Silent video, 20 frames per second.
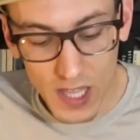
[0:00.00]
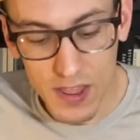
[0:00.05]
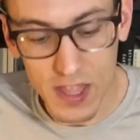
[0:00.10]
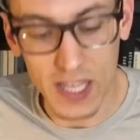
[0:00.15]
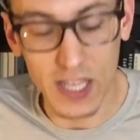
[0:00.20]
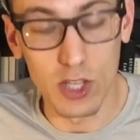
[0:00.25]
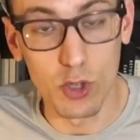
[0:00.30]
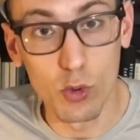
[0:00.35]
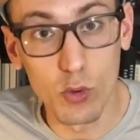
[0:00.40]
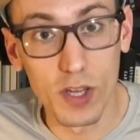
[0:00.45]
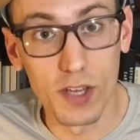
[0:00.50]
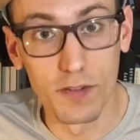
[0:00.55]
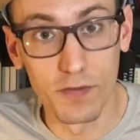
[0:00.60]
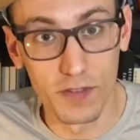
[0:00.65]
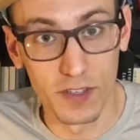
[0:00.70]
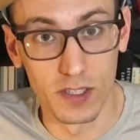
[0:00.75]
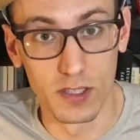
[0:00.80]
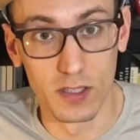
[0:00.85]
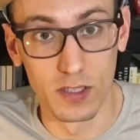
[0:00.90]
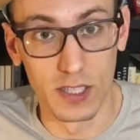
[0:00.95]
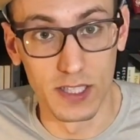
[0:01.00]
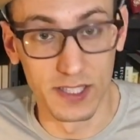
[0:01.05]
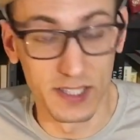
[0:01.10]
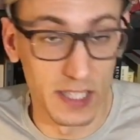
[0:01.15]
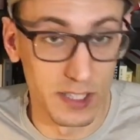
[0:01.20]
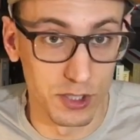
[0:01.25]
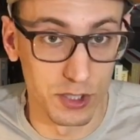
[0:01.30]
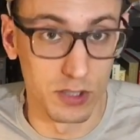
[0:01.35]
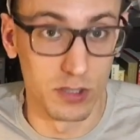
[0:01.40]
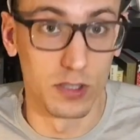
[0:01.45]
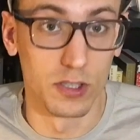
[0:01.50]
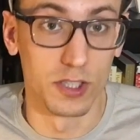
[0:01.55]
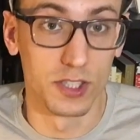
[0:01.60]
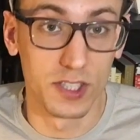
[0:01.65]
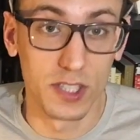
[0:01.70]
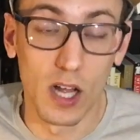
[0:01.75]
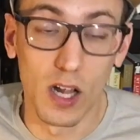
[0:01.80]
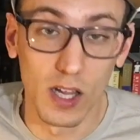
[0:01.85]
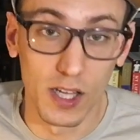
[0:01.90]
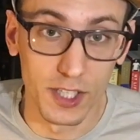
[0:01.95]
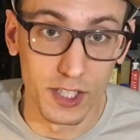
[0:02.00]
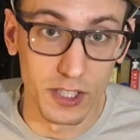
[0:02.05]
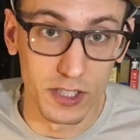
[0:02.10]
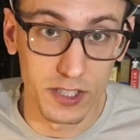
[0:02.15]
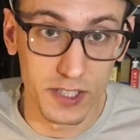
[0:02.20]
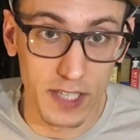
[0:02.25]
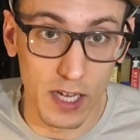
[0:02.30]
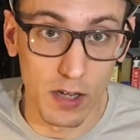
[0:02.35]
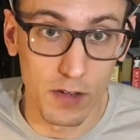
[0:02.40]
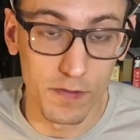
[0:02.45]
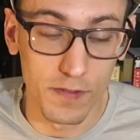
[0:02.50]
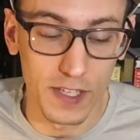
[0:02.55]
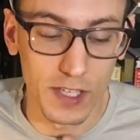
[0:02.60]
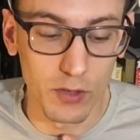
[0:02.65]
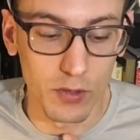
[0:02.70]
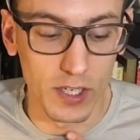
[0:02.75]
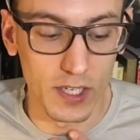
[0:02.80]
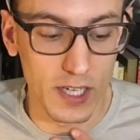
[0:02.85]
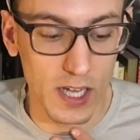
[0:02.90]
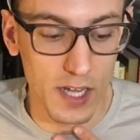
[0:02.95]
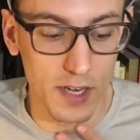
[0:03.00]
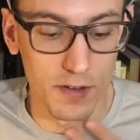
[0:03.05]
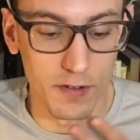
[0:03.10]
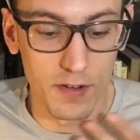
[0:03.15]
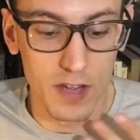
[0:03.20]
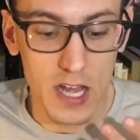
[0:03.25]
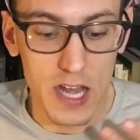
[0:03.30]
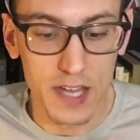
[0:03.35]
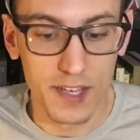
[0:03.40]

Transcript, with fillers: that you can feel essential or solid yourself, that you can kind of